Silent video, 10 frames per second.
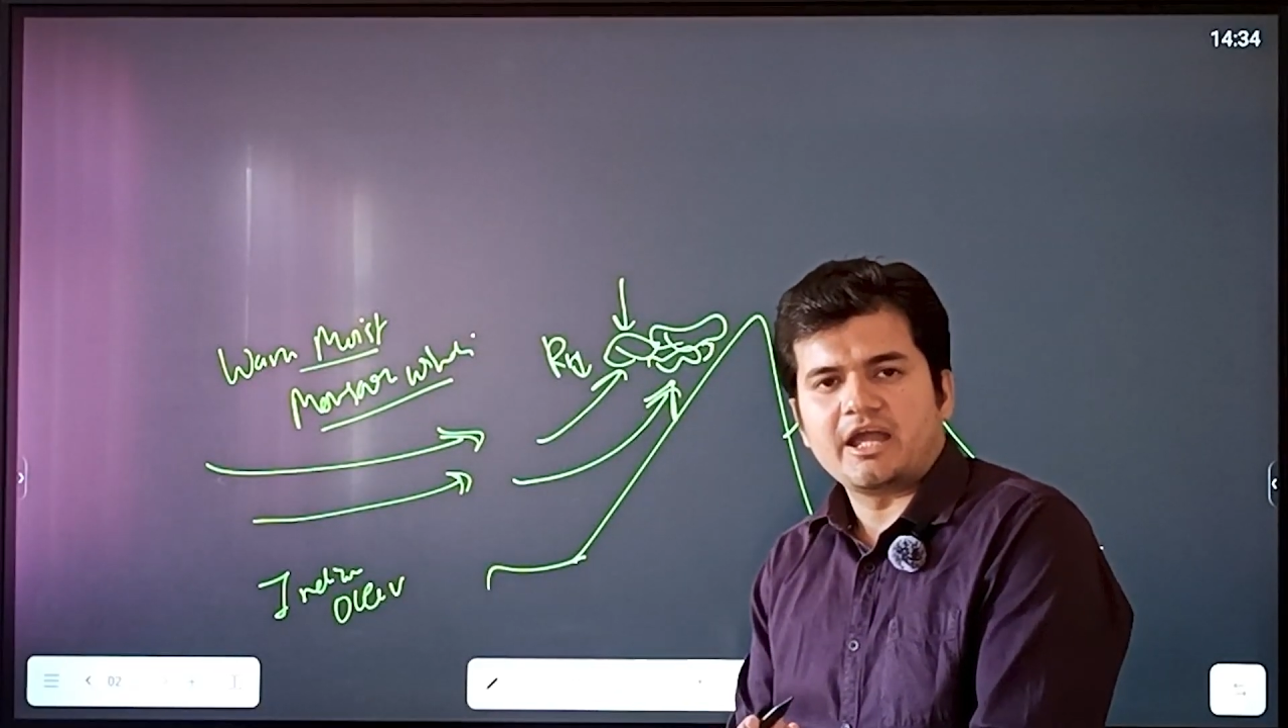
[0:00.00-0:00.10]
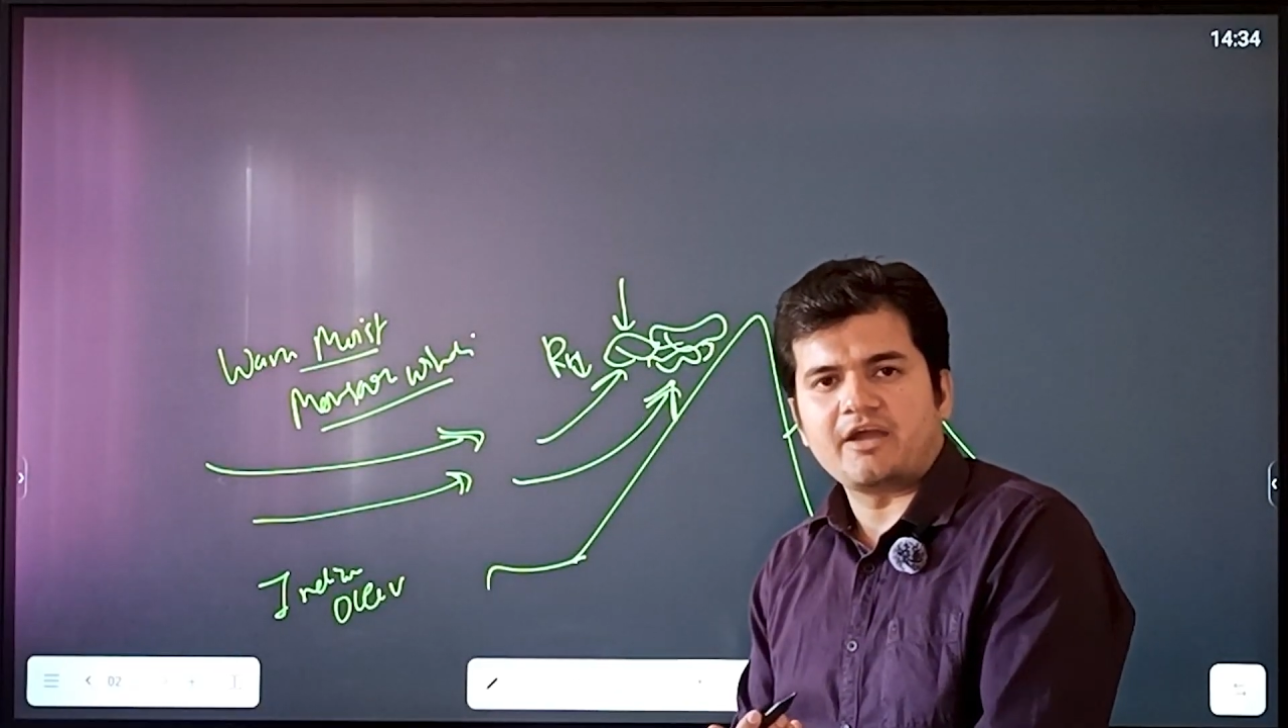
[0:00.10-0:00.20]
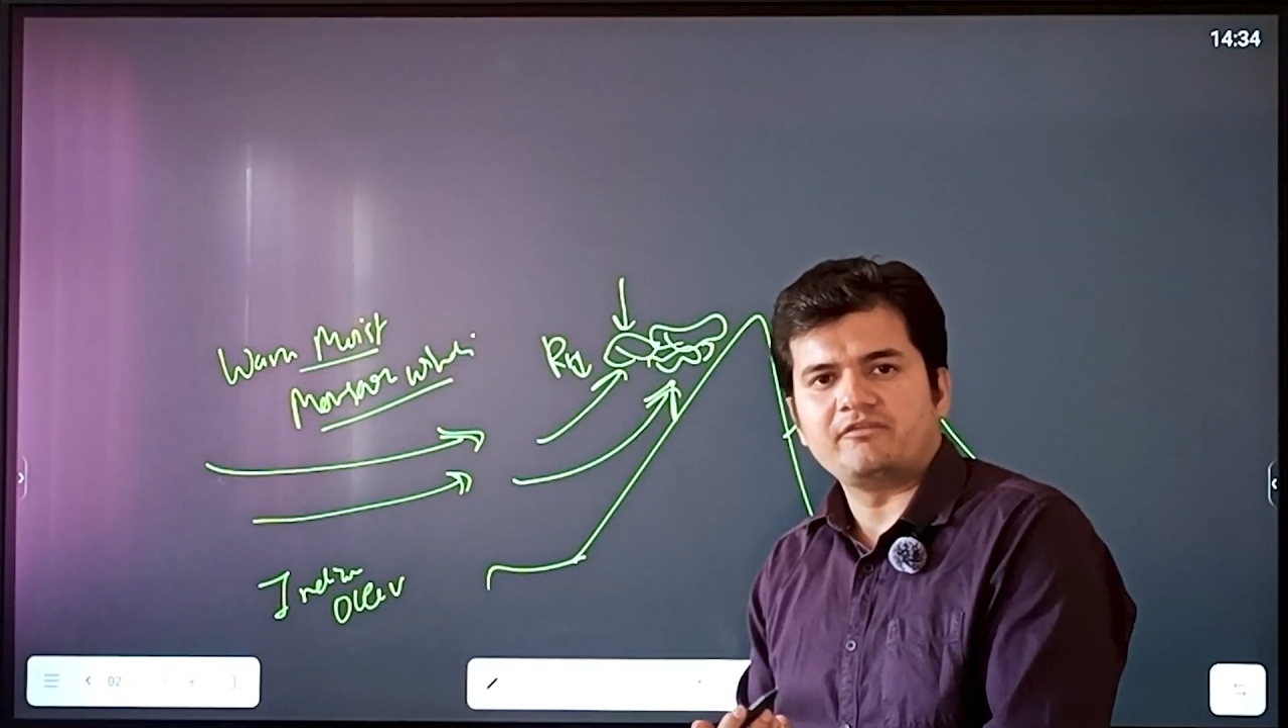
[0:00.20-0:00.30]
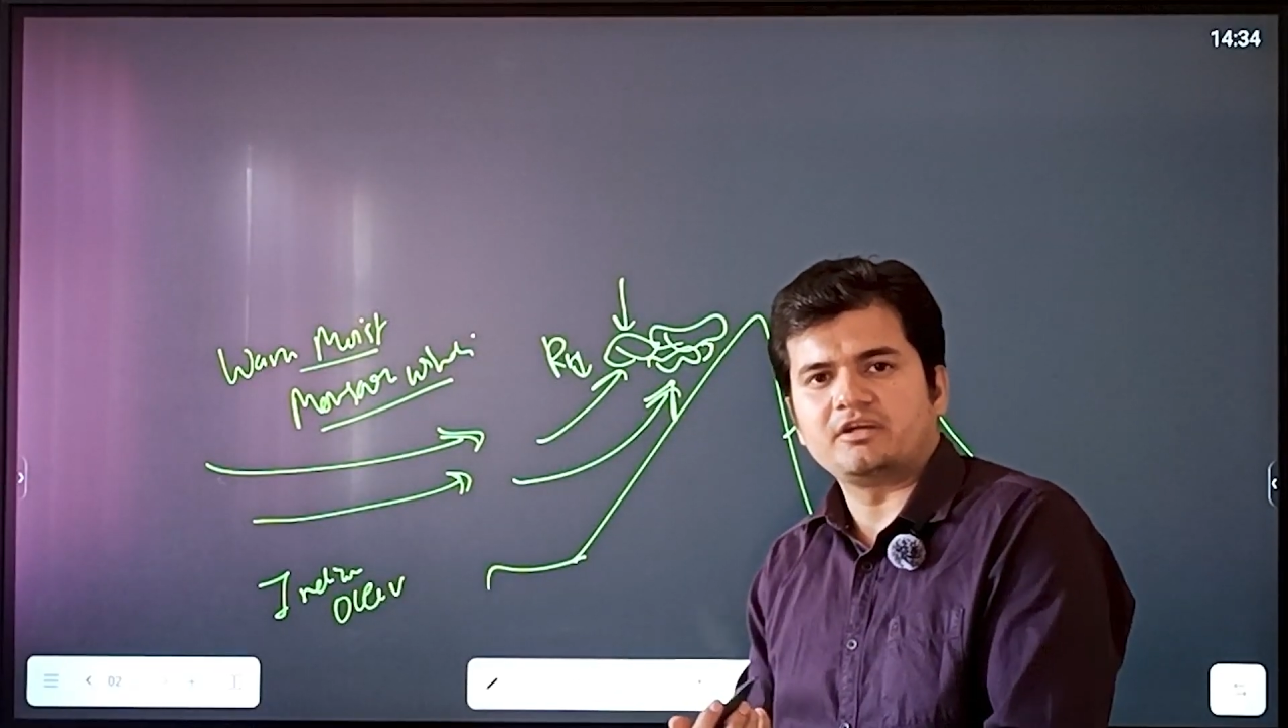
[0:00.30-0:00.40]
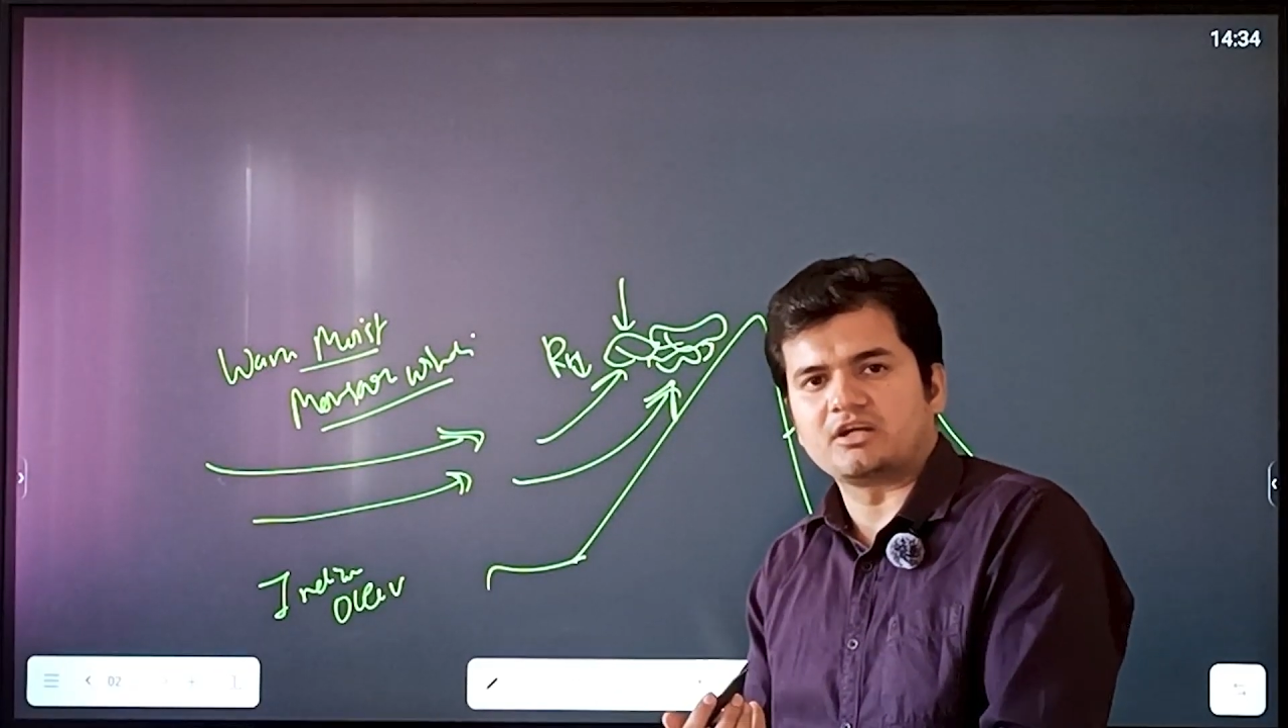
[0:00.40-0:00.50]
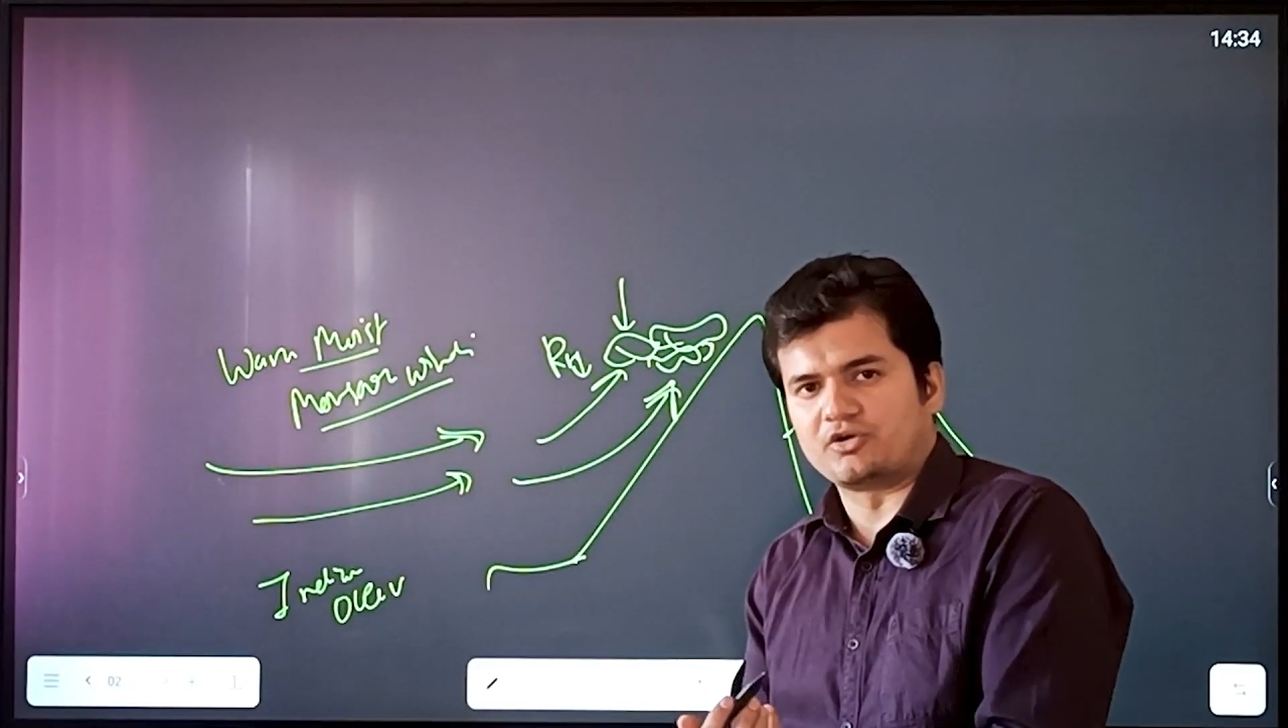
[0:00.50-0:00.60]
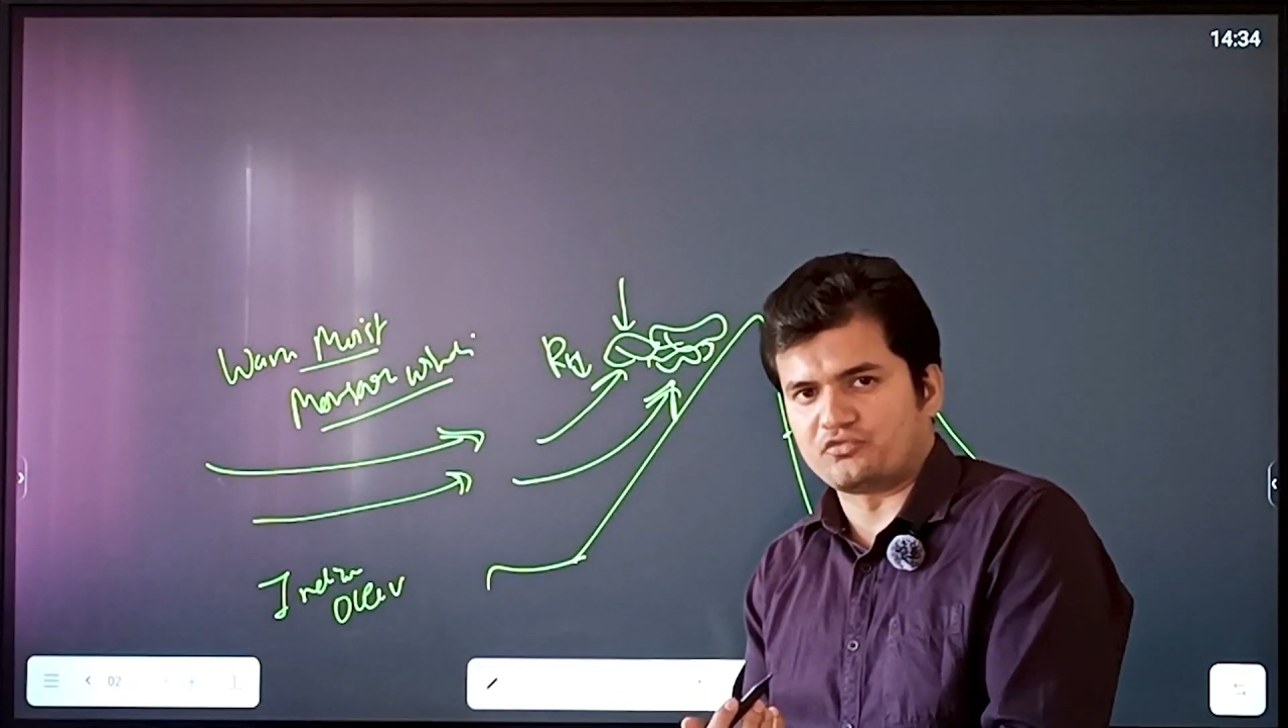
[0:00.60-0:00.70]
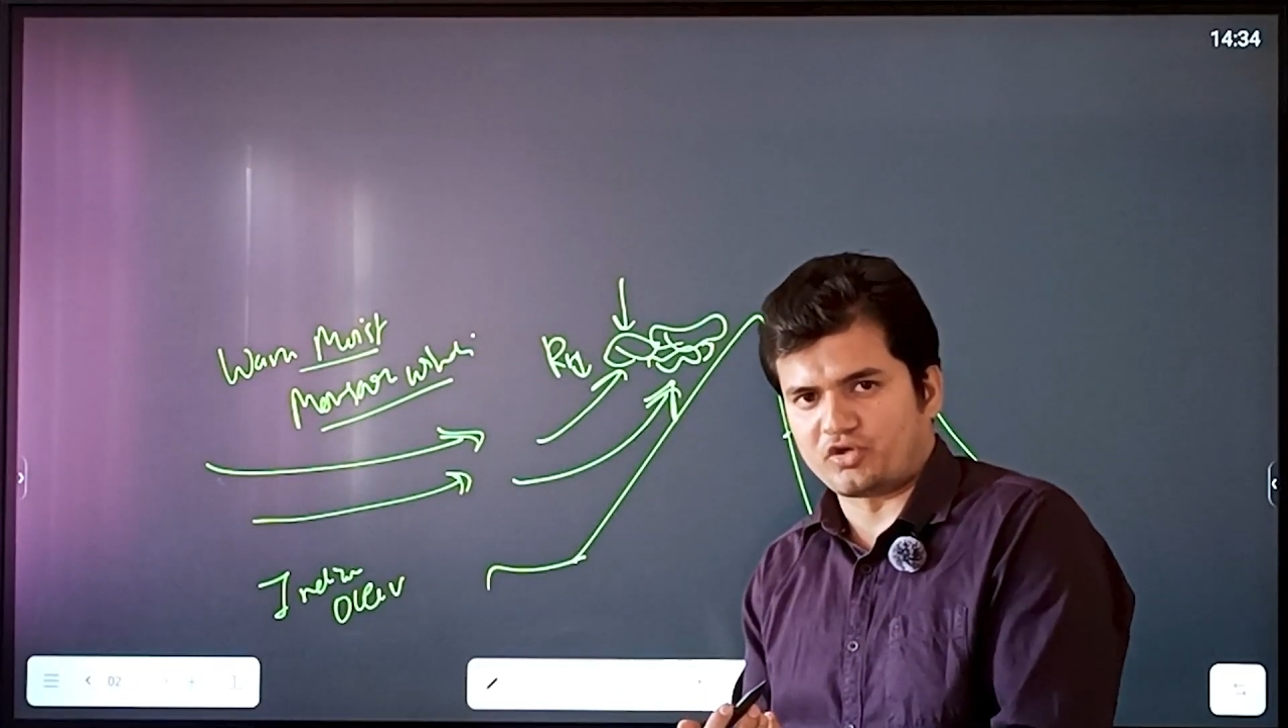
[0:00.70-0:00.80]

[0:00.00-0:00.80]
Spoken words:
heavy cloud